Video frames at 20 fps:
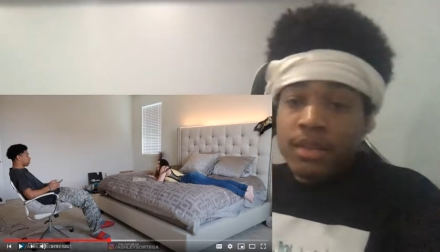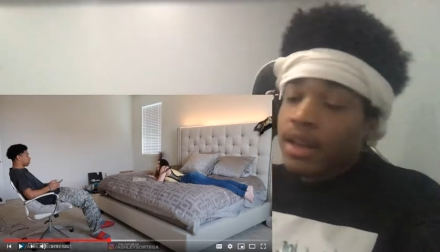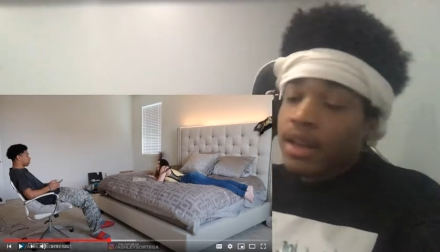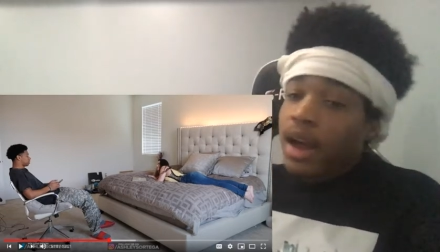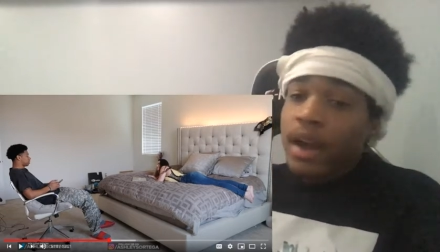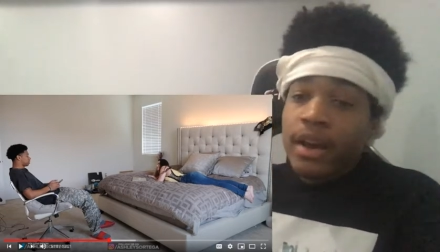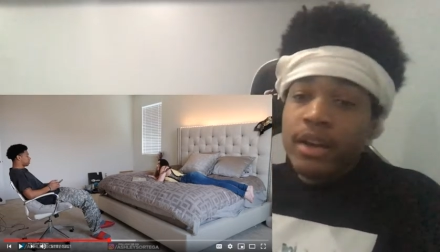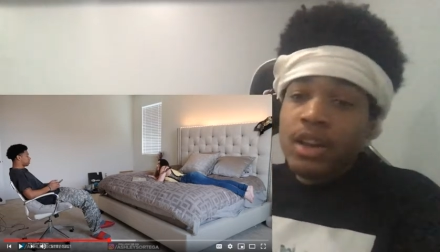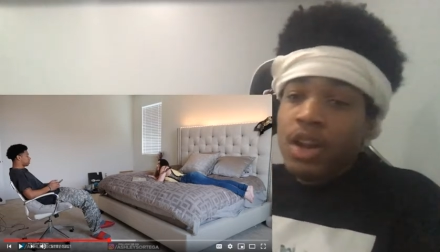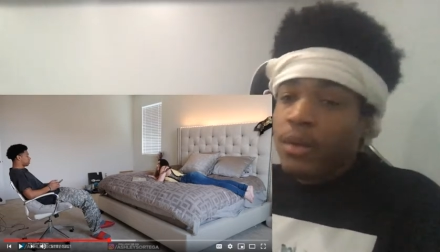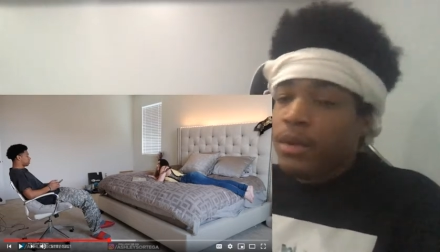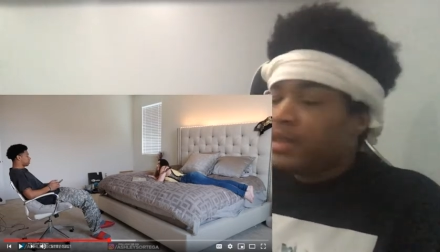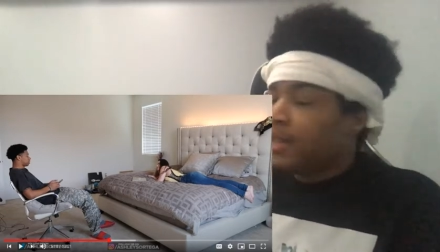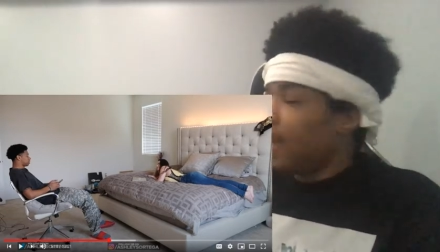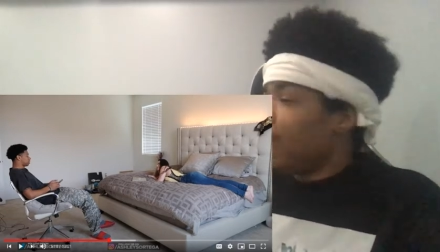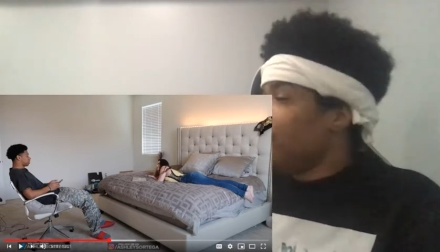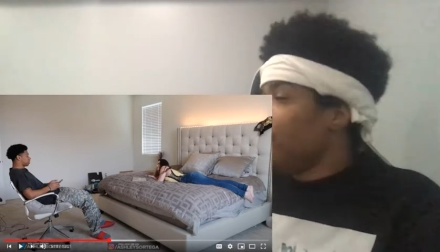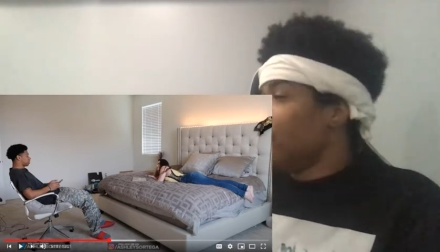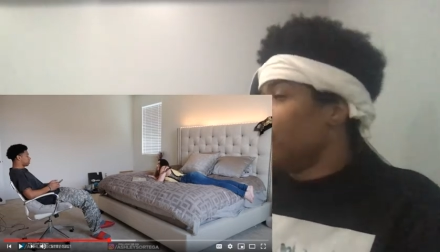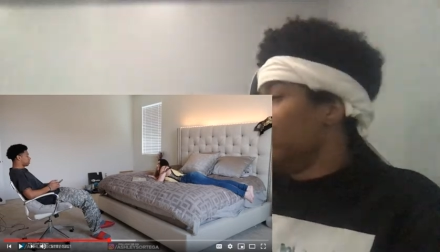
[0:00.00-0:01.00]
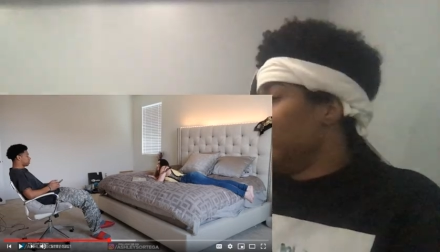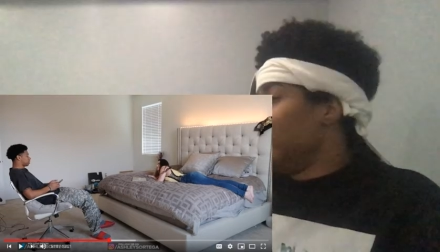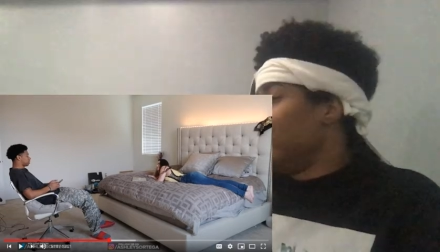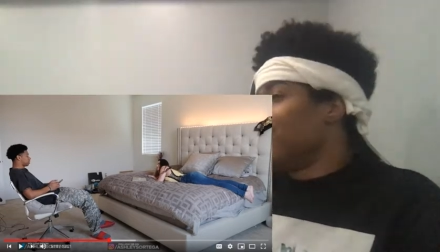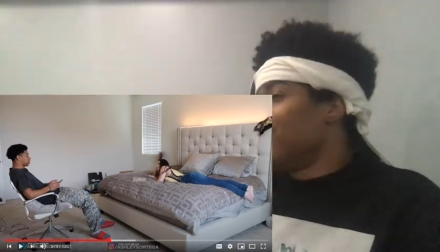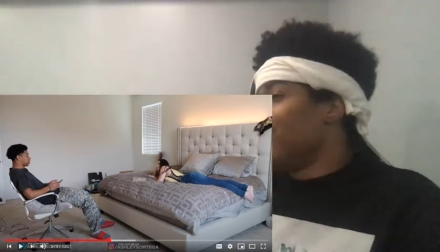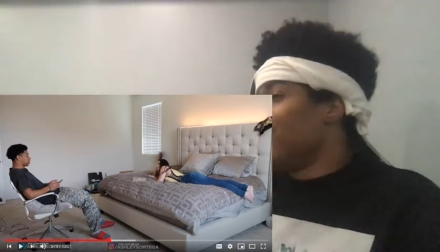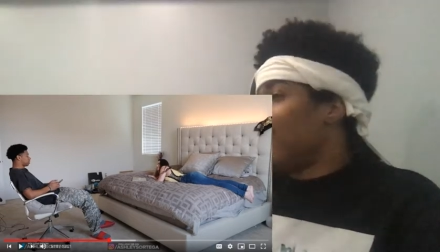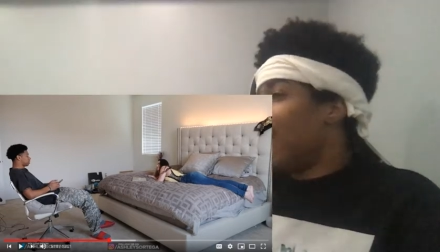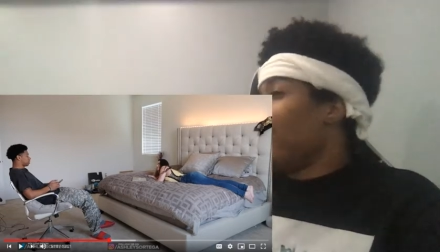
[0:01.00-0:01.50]
I already know what time you on. You know
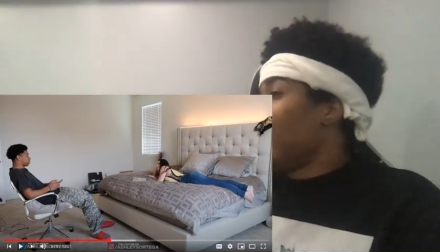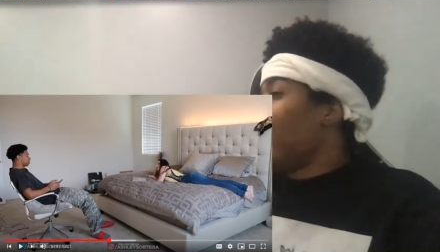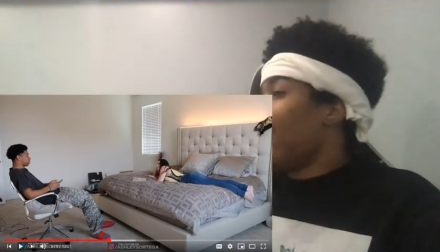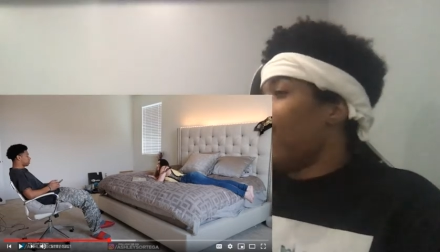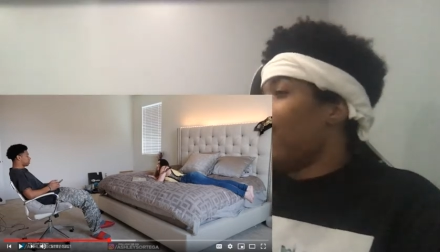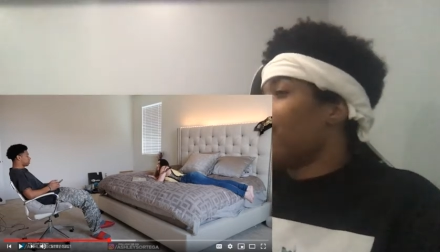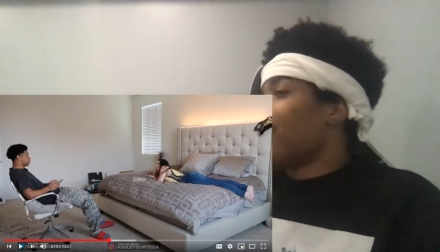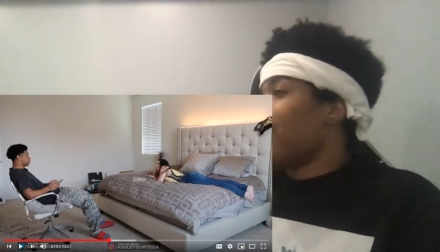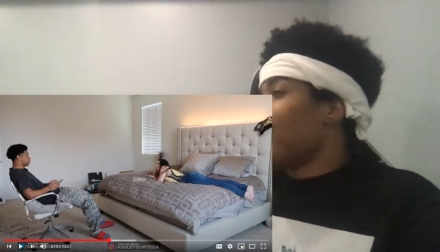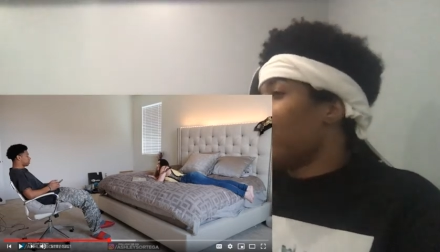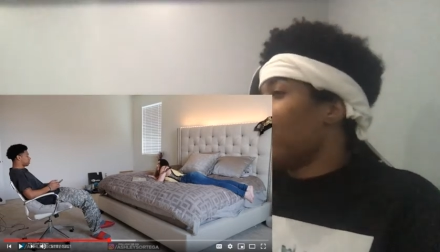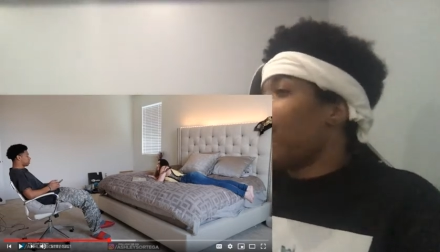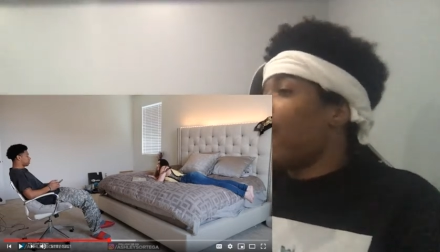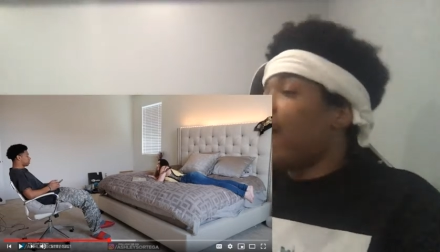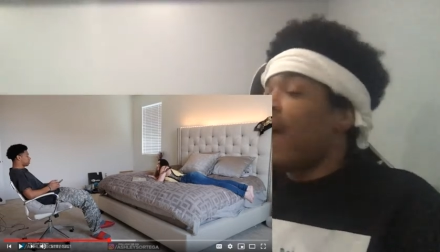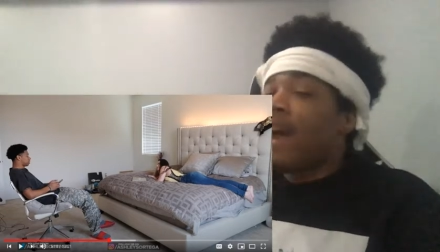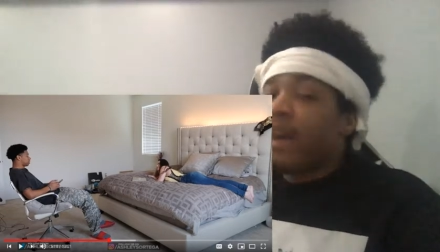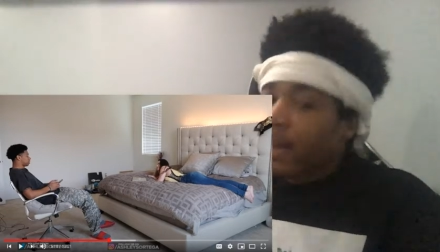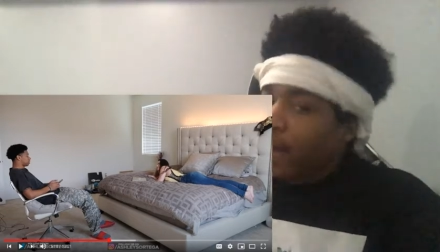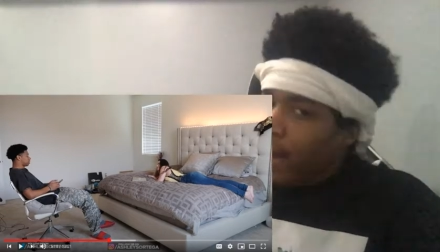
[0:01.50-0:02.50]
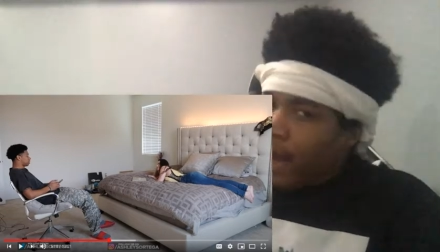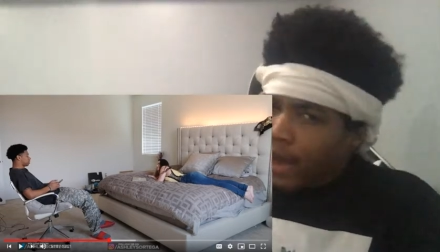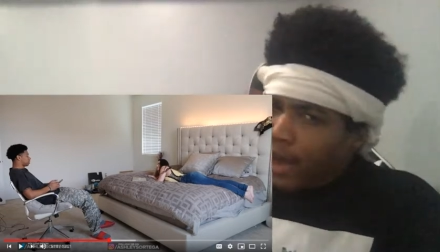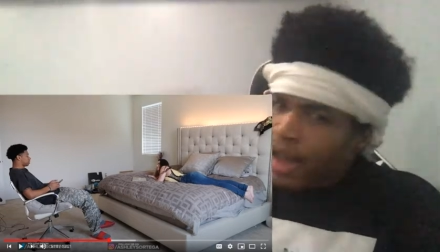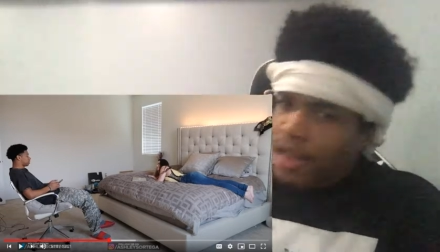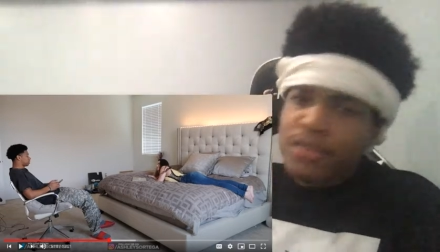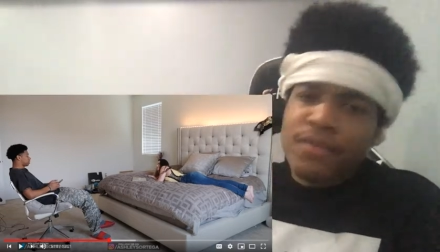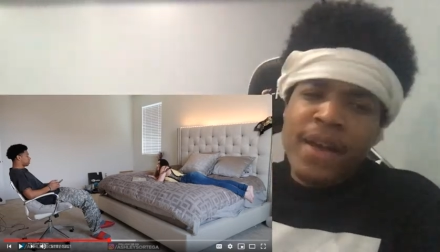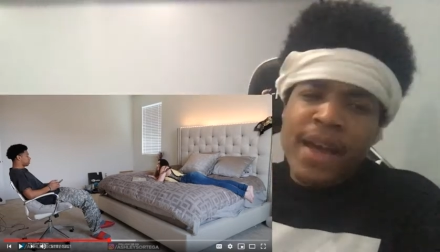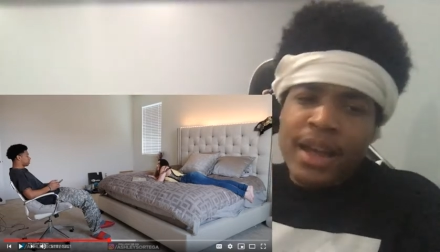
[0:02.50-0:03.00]
what I'm saying? I I, I, I, I
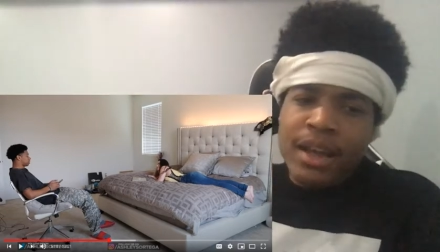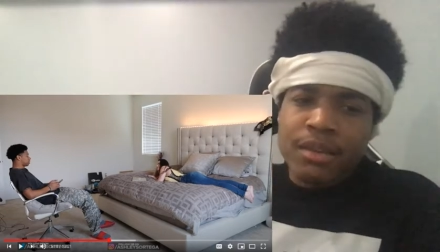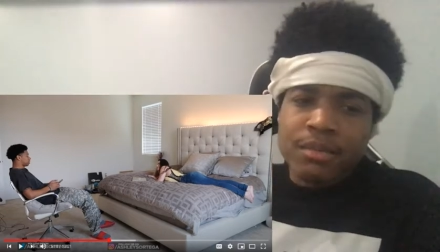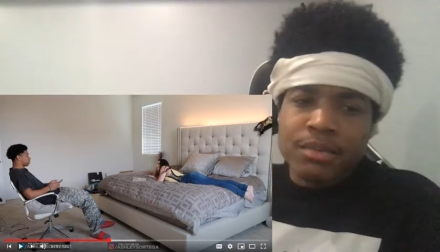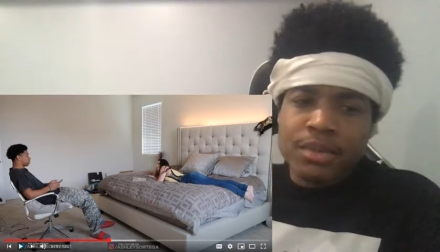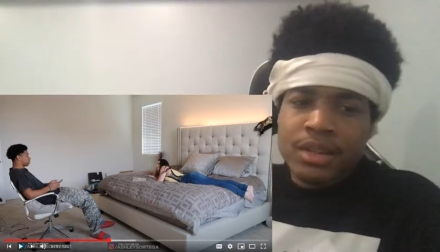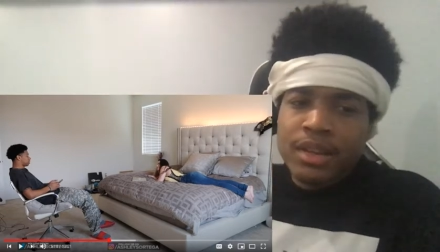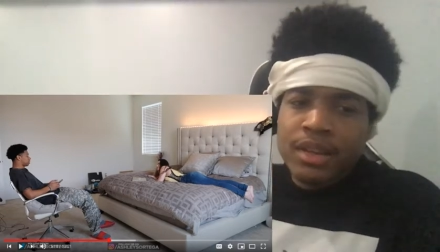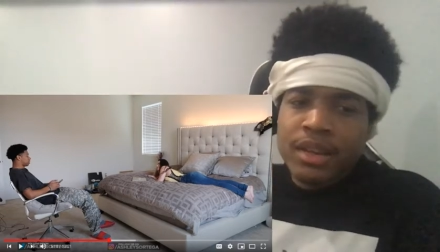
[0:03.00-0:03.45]
catch vibes.